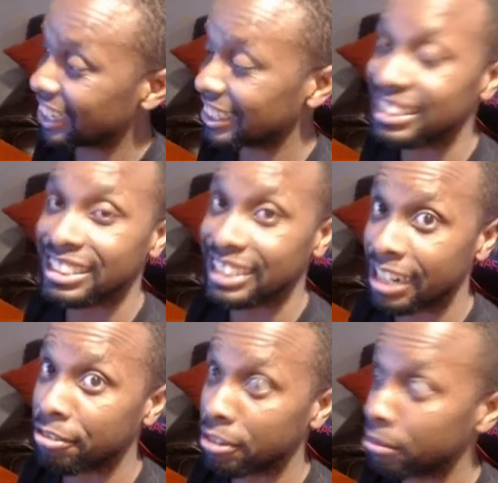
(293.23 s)
that
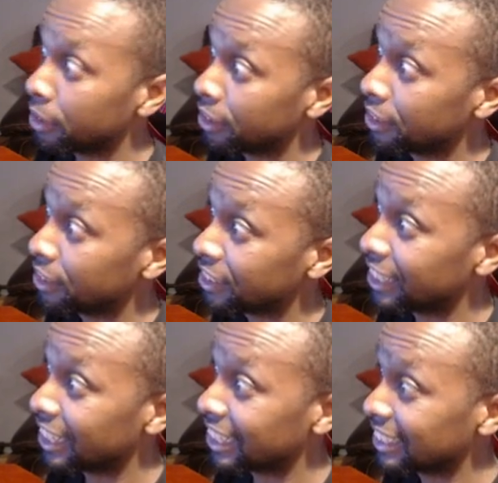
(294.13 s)
would have been. Yeah,
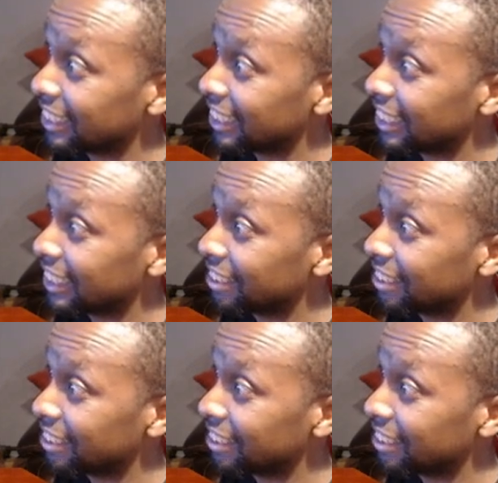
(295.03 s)
I could see that.